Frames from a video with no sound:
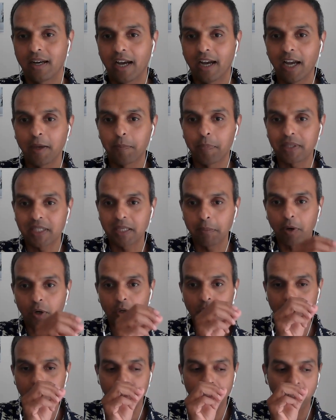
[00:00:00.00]
I picked
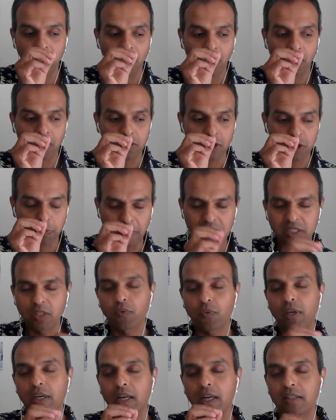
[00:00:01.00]
about
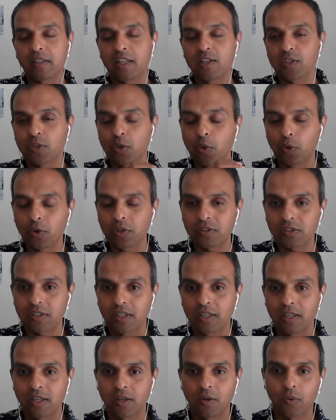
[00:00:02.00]
specifically these goals,
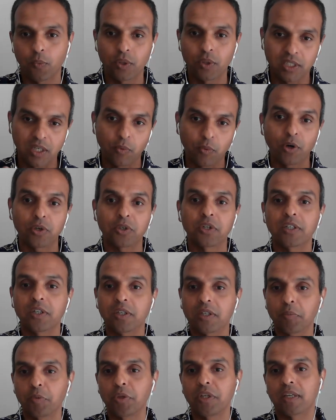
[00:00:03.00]
which I wanted to
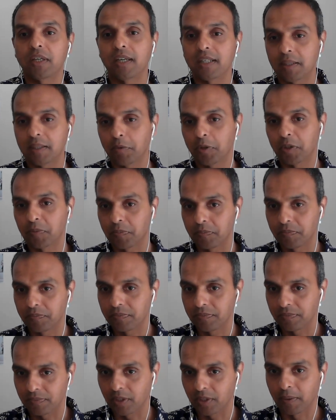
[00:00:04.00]
communicate about
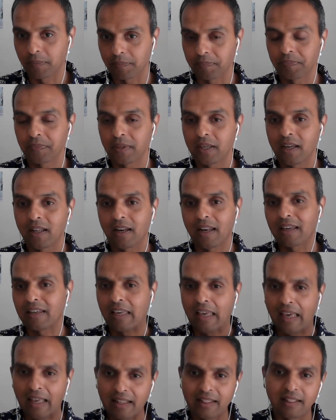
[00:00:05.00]
them, like
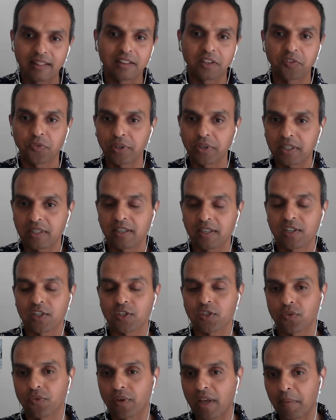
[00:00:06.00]
health,
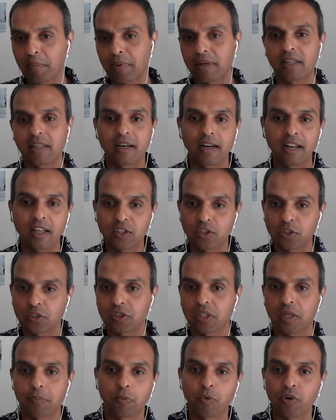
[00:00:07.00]
fitness, family,
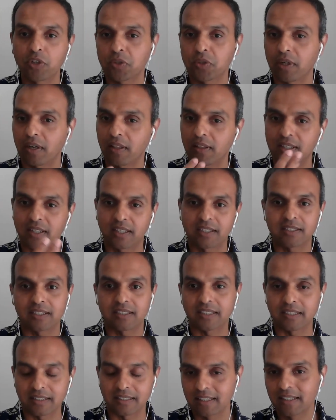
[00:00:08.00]
relationship, moving to another
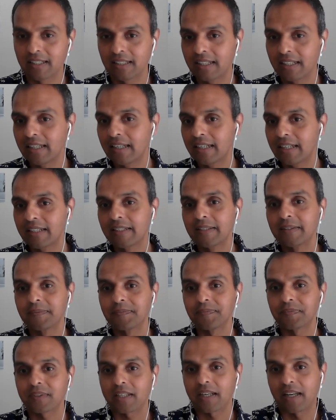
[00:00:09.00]
country.
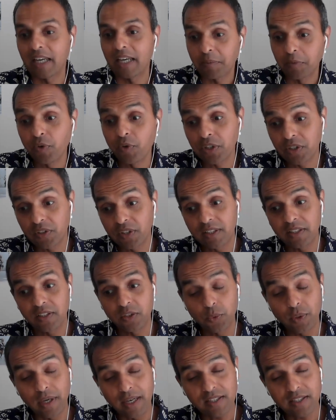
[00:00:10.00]
Like moving to the
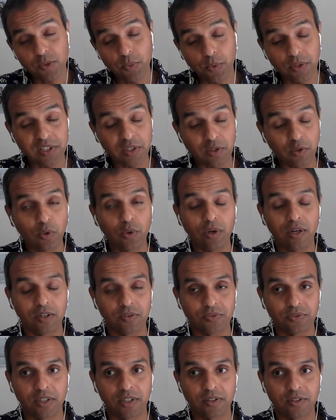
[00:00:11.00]
US was a goal
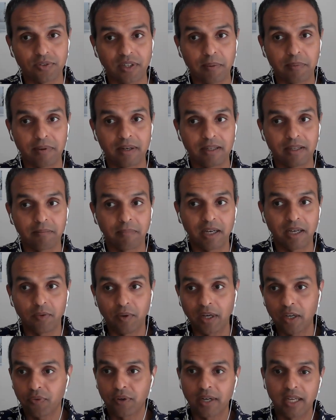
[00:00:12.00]
of our family. My
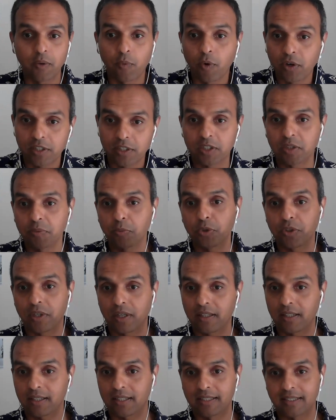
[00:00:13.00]
wife and I wanted to move to
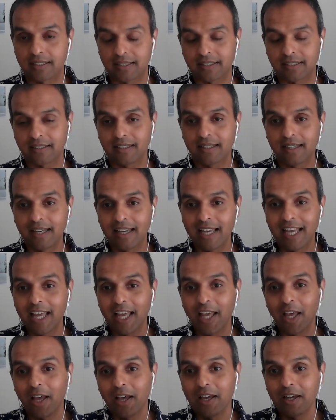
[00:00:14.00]
another country.
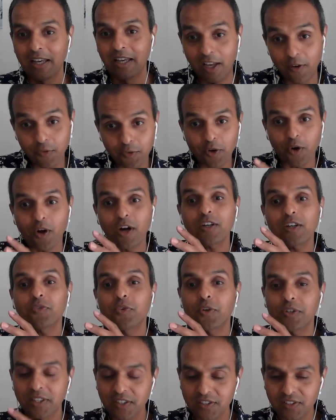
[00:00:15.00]
If not
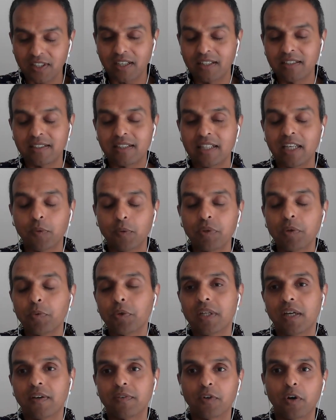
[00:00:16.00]
for this country, we
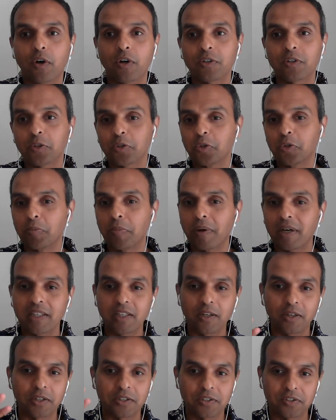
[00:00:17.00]
would have gone to Dubai
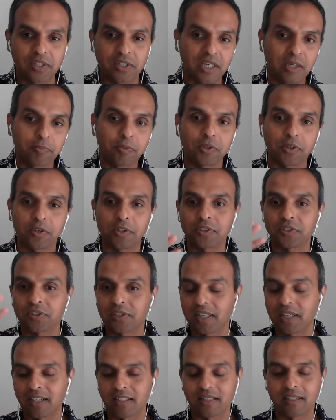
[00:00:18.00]
or Singapore or
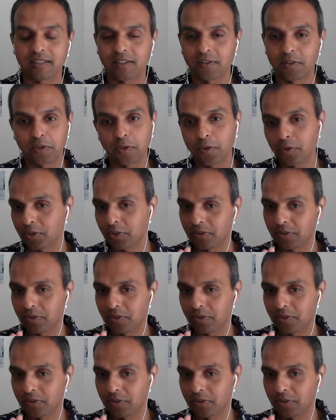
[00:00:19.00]
Australia, no